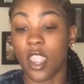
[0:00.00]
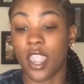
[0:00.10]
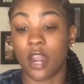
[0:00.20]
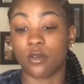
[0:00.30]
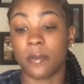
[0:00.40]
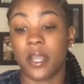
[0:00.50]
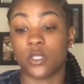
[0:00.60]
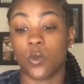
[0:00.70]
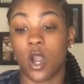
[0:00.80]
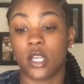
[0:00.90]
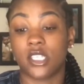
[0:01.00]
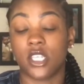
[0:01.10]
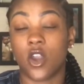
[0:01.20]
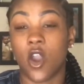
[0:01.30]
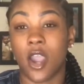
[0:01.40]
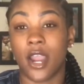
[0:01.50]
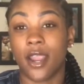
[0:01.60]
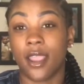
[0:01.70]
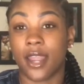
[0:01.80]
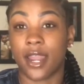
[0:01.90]
and I was about to walk to the car,
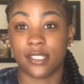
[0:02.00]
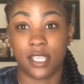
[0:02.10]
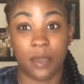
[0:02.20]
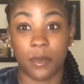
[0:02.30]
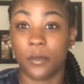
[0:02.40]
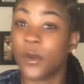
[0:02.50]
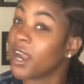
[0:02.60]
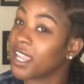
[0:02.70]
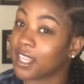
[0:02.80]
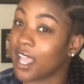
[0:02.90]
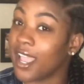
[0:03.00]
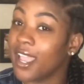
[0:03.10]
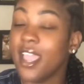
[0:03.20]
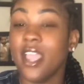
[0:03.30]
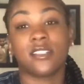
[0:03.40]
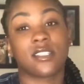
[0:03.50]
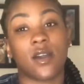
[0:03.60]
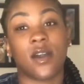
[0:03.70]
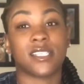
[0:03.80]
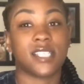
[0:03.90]
and I see him in the parking lot. So
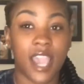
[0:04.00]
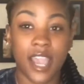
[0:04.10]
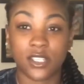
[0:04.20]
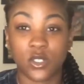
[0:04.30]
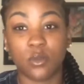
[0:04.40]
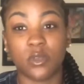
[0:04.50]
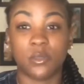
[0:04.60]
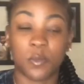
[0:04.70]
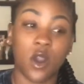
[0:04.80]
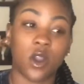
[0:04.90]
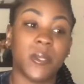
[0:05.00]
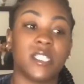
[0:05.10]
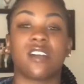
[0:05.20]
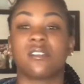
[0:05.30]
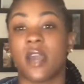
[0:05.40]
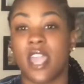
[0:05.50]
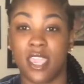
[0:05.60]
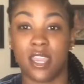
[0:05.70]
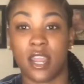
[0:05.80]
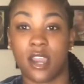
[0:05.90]
I said hi to him. We spoke, and we talked about
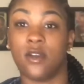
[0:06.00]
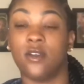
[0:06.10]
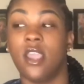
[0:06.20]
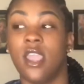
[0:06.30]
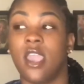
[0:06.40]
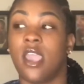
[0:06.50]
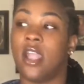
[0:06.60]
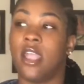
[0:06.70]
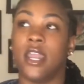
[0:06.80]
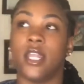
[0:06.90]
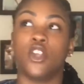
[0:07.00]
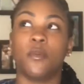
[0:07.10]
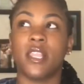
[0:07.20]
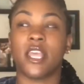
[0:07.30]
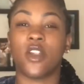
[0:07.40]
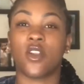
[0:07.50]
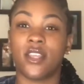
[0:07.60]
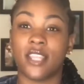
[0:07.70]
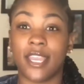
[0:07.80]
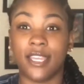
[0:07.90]
hanging out, and a little bit later
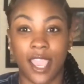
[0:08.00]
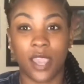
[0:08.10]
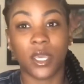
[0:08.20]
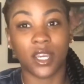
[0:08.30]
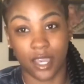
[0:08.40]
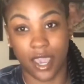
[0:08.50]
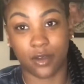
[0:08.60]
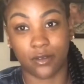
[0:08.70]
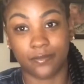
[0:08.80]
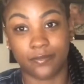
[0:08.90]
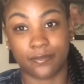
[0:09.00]
on that day, we hung out